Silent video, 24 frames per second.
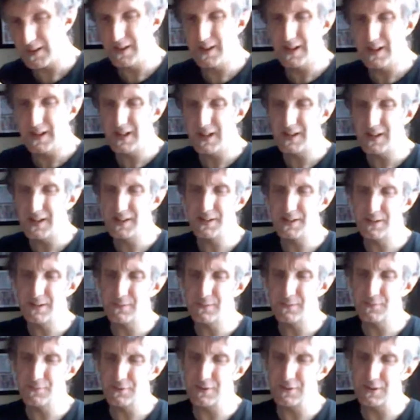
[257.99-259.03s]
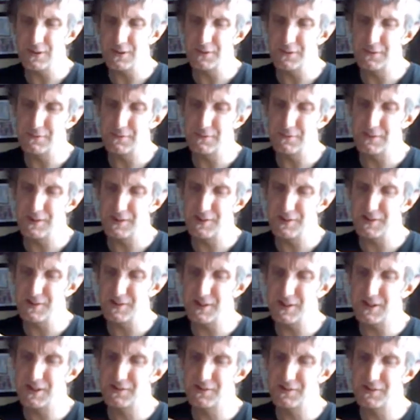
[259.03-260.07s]
And then I've just got to do this side
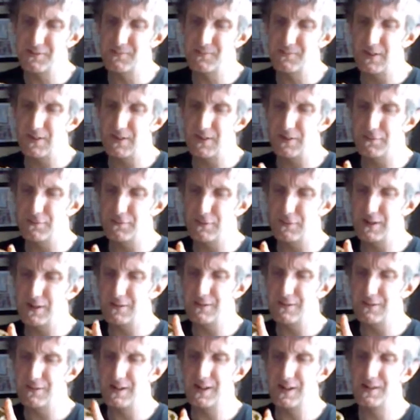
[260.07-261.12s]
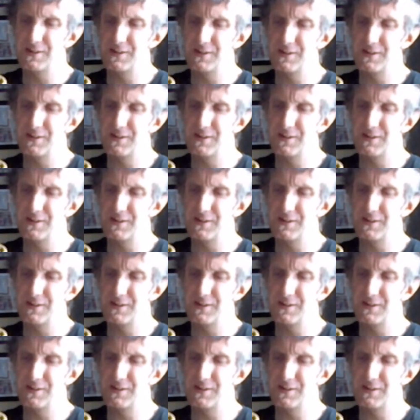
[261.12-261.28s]
as well, and